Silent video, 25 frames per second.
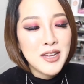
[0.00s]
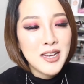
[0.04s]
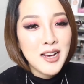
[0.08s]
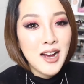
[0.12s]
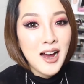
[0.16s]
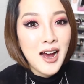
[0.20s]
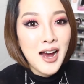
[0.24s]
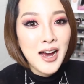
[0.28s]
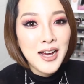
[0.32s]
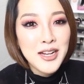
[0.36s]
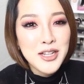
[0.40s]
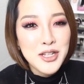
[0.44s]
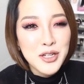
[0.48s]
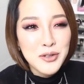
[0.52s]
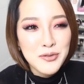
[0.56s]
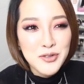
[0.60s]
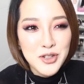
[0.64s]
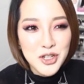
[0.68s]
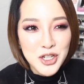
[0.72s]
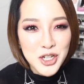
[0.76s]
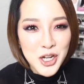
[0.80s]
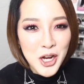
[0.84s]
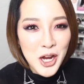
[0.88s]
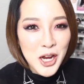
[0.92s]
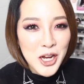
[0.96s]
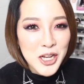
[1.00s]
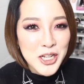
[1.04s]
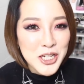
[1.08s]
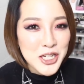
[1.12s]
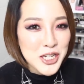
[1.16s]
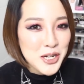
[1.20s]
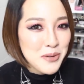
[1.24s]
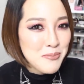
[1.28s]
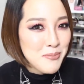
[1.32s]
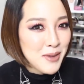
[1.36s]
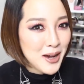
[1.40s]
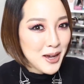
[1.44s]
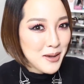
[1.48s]
kind of
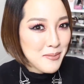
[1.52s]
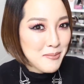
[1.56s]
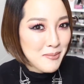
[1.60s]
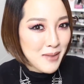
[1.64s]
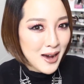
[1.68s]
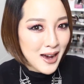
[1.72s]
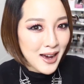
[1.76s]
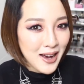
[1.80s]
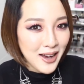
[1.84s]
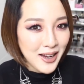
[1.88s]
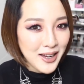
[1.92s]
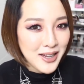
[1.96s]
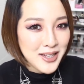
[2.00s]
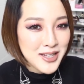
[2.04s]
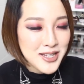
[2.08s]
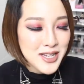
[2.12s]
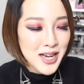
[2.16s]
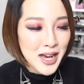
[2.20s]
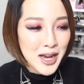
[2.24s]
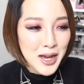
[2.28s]
changing my mind.